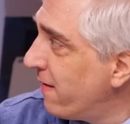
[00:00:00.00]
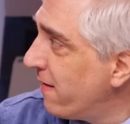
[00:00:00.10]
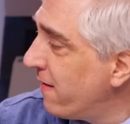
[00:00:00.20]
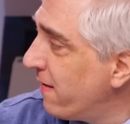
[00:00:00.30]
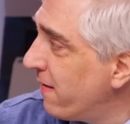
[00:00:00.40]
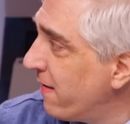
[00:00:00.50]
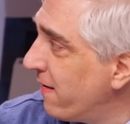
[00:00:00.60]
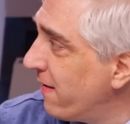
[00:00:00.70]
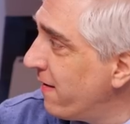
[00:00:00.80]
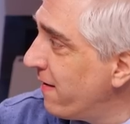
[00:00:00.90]

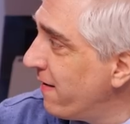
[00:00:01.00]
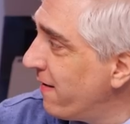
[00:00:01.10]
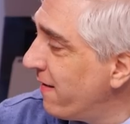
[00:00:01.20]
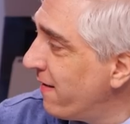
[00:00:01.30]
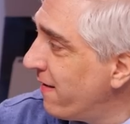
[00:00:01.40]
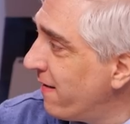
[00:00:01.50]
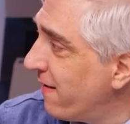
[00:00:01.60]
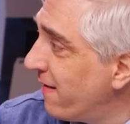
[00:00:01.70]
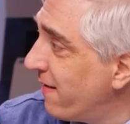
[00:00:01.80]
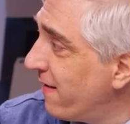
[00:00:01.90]

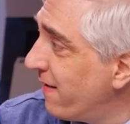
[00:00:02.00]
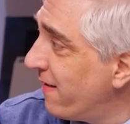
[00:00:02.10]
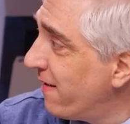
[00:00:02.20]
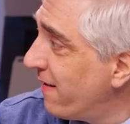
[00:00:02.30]
(not speaking)